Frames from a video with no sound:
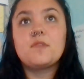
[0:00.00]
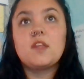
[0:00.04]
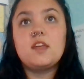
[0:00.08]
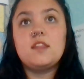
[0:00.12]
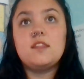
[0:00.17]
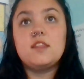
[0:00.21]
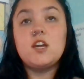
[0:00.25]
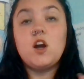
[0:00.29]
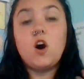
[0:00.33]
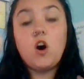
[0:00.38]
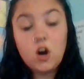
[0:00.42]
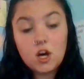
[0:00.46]

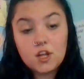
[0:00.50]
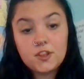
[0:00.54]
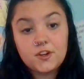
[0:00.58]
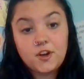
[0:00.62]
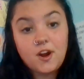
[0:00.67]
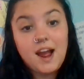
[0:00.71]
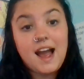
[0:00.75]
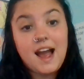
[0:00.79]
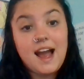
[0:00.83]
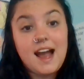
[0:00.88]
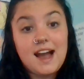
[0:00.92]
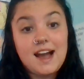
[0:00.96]
the author
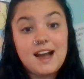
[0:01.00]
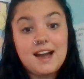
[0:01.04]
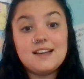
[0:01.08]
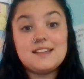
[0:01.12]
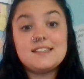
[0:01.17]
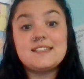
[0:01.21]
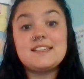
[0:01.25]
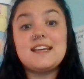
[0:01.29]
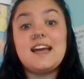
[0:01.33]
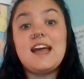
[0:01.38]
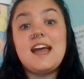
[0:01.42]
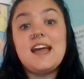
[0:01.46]

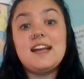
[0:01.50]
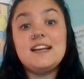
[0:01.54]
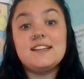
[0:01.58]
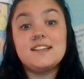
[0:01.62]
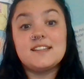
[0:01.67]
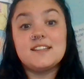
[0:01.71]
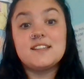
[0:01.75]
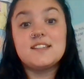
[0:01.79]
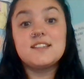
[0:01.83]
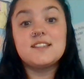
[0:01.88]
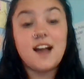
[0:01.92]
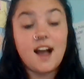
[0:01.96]
has a
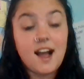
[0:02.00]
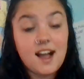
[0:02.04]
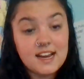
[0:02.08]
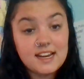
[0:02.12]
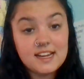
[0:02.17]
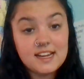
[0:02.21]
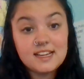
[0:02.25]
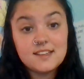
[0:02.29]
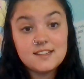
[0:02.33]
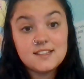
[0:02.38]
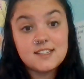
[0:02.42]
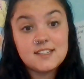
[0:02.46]

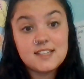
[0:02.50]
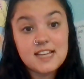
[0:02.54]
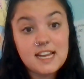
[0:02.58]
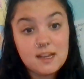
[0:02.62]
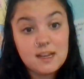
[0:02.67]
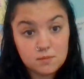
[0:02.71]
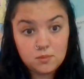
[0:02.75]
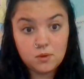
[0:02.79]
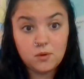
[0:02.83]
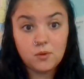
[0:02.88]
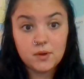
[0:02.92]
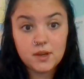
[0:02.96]
deciding
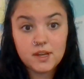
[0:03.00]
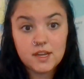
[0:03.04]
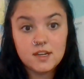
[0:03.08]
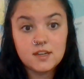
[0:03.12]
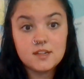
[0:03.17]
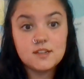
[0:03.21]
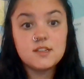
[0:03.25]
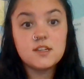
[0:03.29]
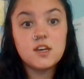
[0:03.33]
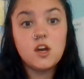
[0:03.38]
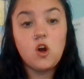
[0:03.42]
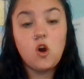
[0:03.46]

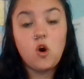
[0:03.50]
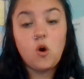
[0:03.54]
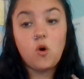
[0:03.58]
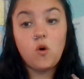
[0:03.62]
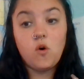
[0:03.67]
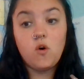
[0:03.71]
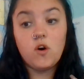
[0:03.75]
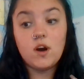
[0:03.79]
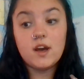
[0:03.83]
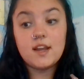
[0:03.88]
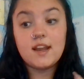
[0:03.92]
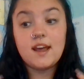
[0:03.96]
standpoint
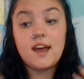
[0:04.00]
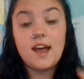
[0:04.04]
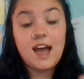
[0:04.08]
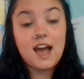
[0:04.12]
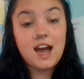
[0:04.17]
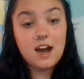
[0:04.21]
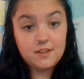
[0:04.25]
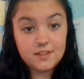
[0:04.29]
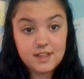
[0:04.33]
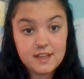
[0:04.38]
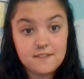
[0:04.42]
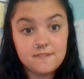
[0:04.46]
on
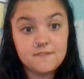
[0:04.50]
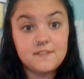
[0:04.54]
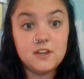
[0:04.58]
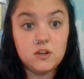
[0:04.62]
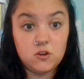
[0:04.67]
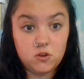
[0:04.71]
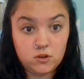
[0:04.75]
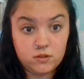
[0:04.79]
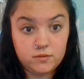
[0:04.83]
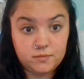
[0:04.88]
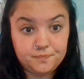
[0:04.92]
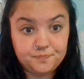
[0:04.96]
how they
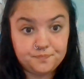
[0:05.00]
feel.